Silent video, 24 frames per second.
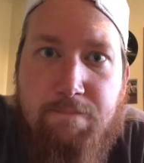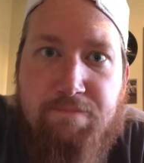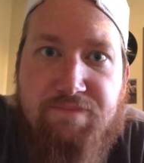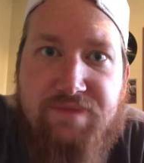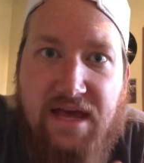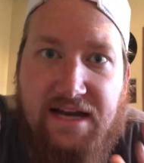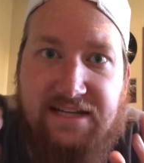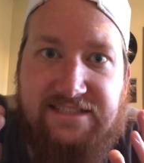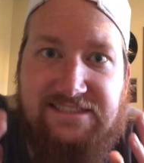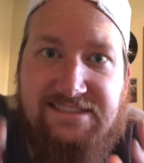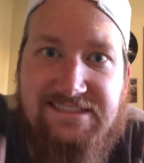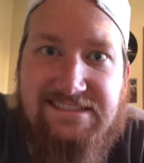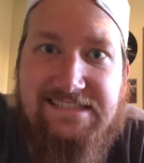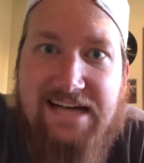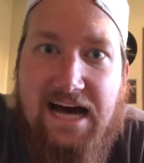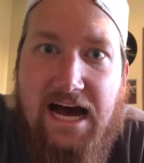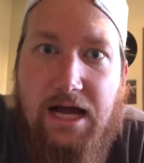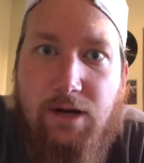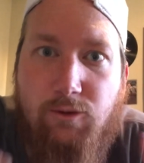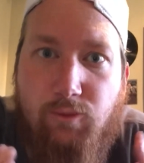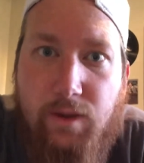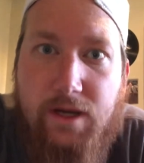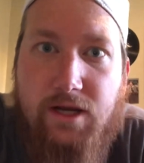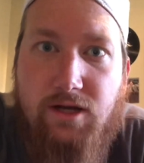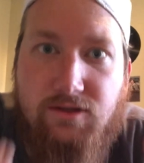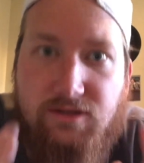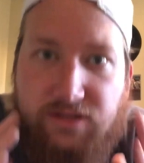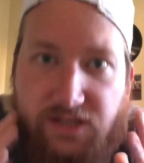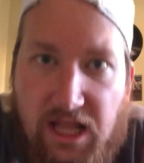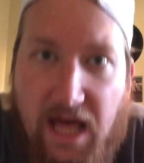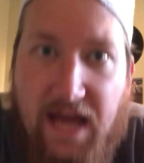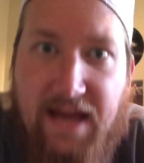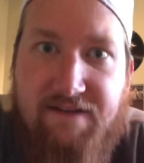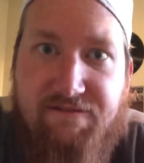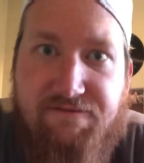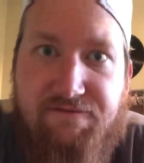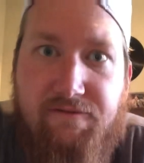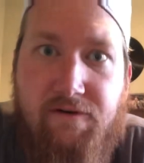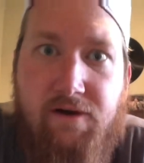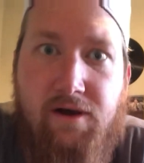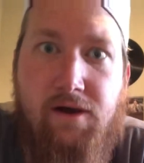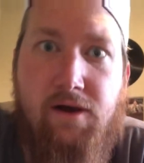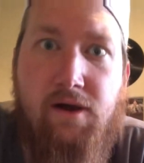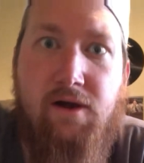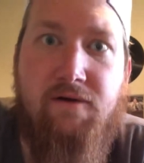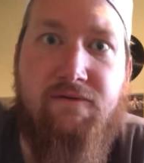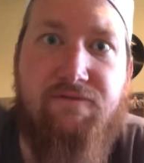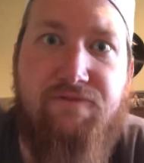That is not real life.
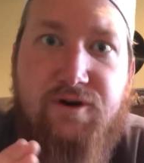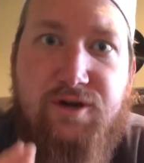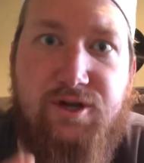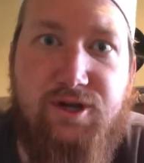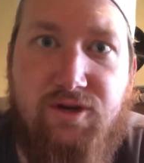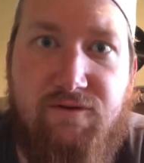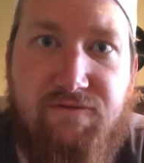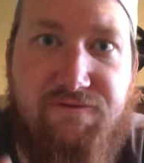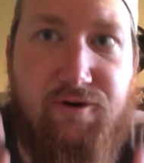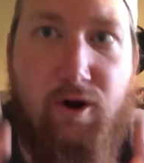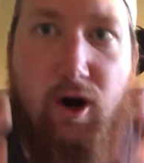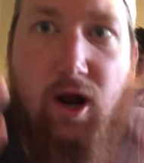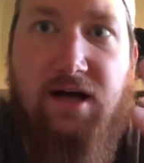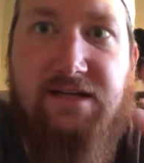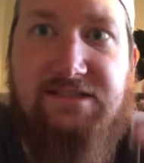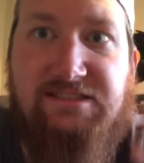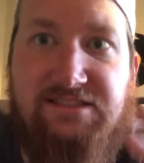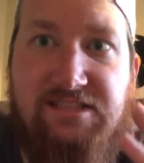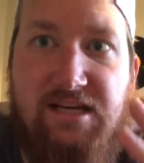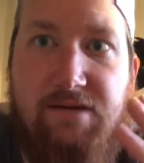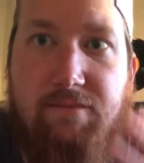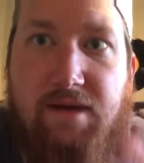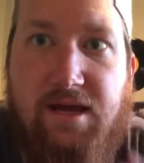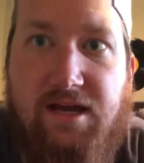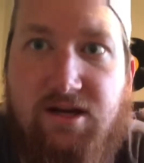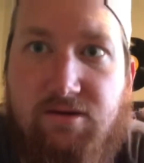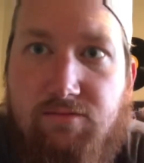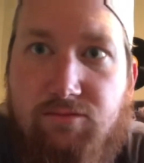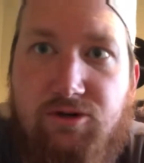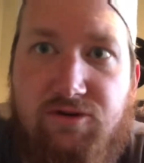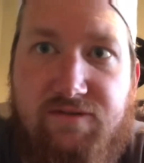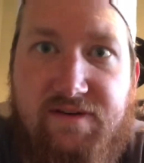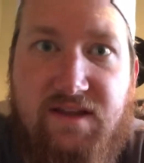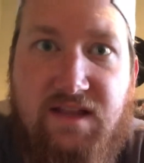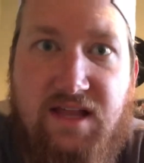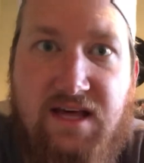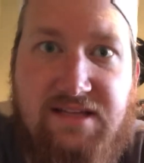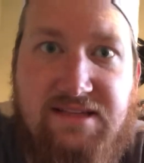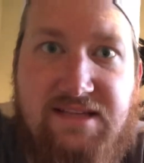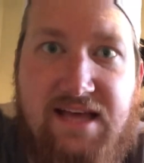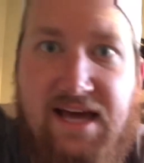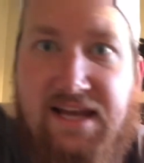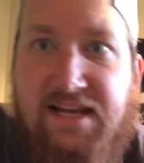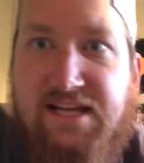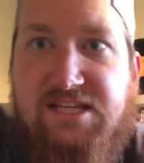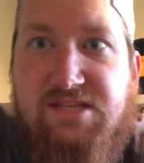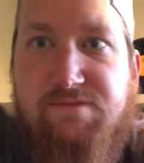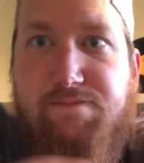For us to make a movie like
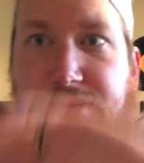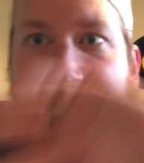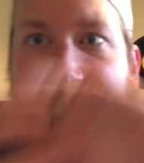that, it's